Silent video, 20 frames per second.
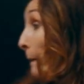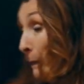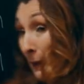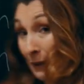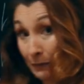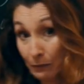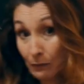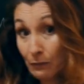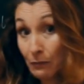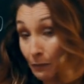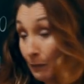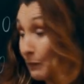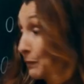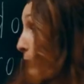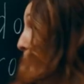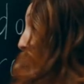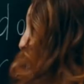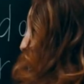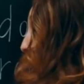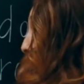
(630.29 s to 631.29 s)
But
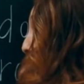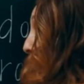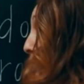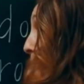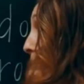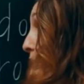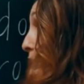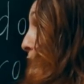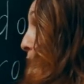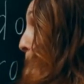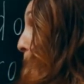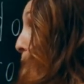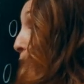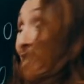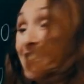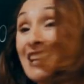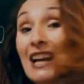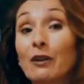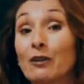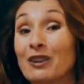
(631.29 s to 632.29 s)
what I wanted to
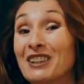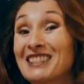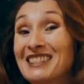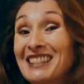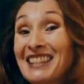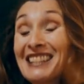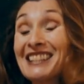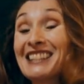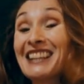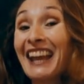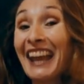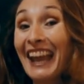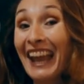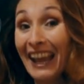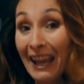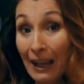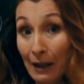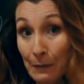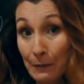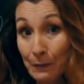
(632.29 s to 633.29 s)
point out is this
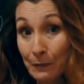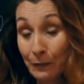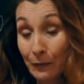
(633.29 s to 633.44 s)
E.